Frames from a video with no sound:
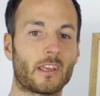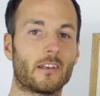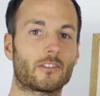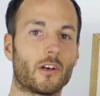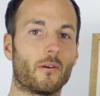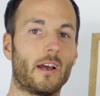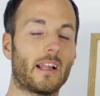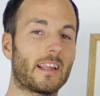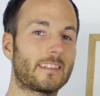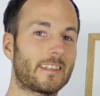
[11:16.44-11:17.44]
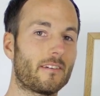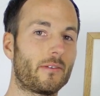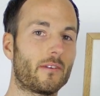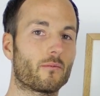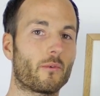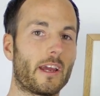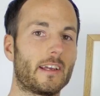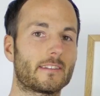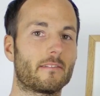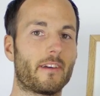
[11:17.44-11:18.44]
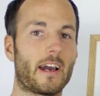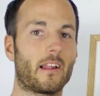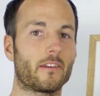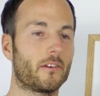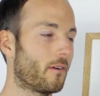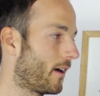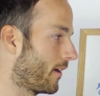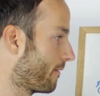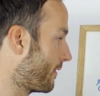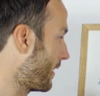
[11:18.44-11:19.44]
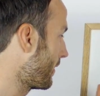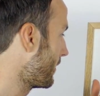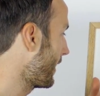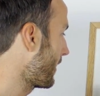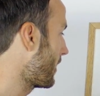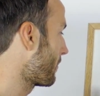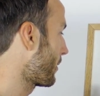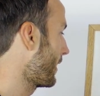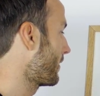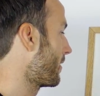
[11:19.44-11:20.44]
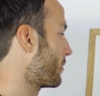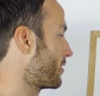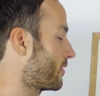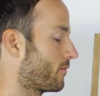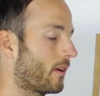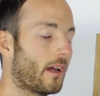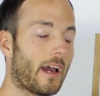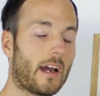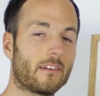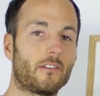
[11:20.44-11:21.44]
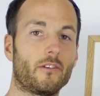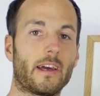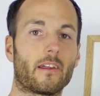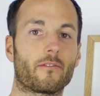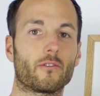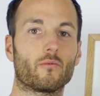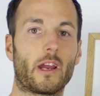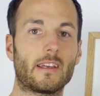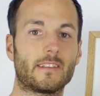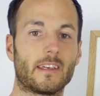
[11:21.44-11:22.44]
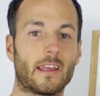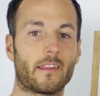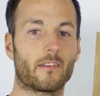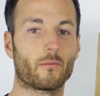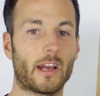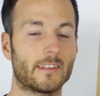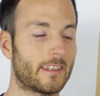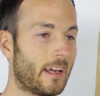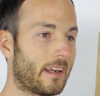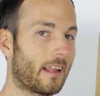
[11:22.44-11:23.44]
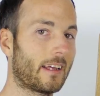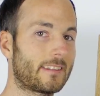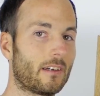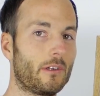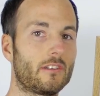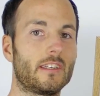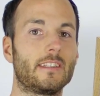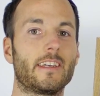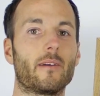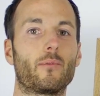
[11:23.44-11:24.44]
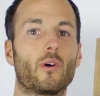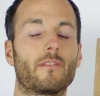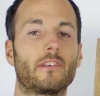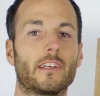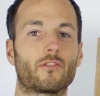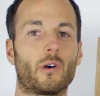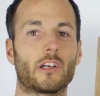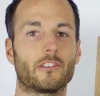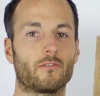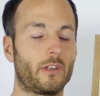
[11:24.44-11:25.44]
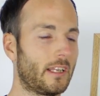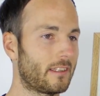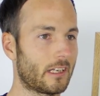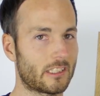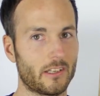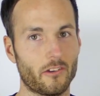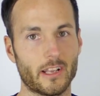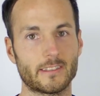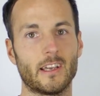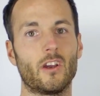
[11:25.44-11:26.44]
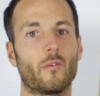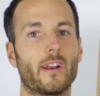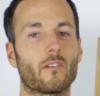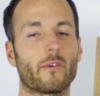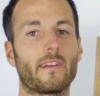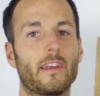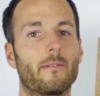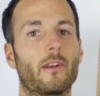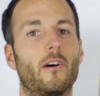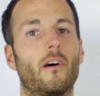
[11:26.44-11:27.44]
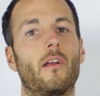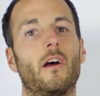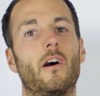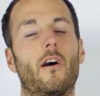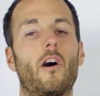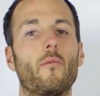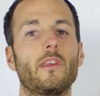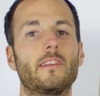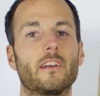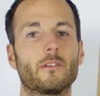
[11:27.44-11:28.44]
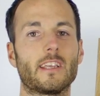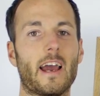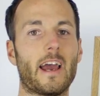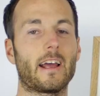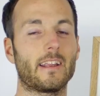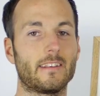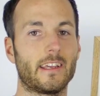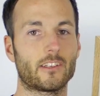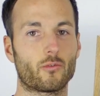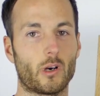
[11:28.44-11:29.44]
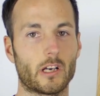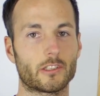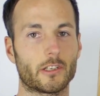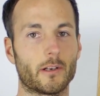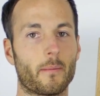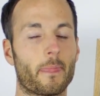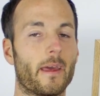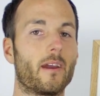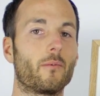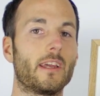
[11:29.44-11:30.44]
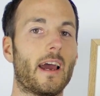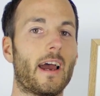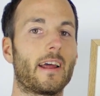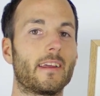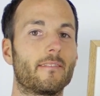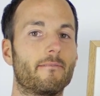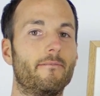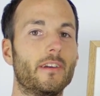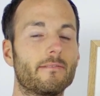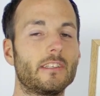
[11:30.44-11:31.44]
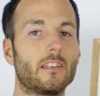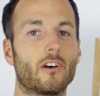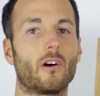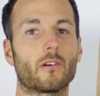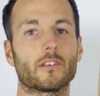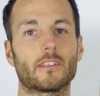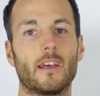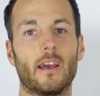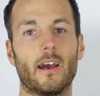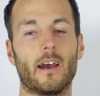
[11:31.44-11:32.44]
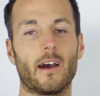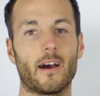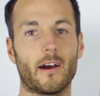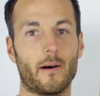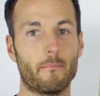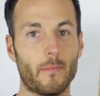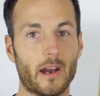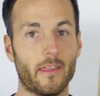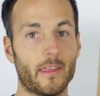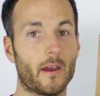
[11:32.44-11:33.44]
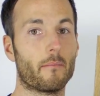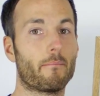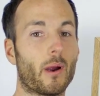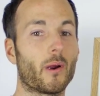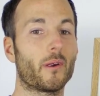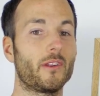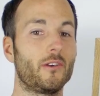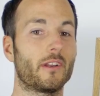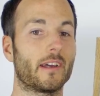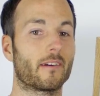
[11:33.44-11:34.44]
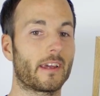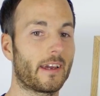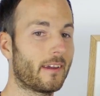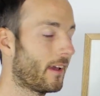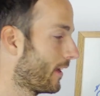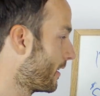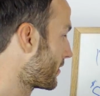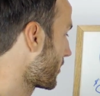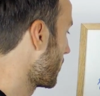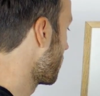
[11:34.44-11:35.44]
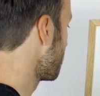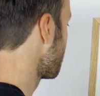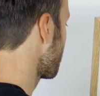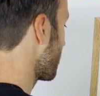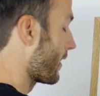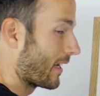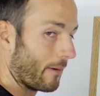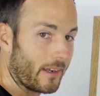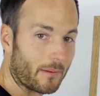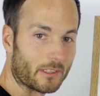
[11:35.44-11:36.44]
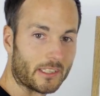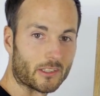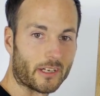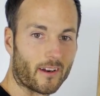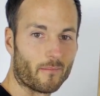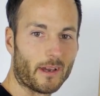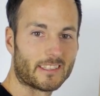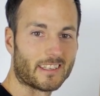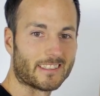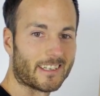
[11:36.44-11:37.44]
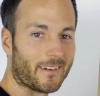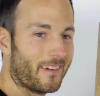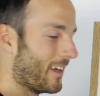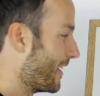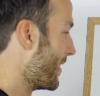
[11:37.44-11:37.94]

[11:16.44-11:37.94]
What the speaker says: So let's say if we raise the value of the net operating income, which is how you do that through raising the rents. Now let's say we use the example of the dishwashers. We didn't touch the units. We didn't renovate them at all. All we did was add a dishwasher, and we added $50 a month per unit, okay? So I got my numbers here so I don't mess things up.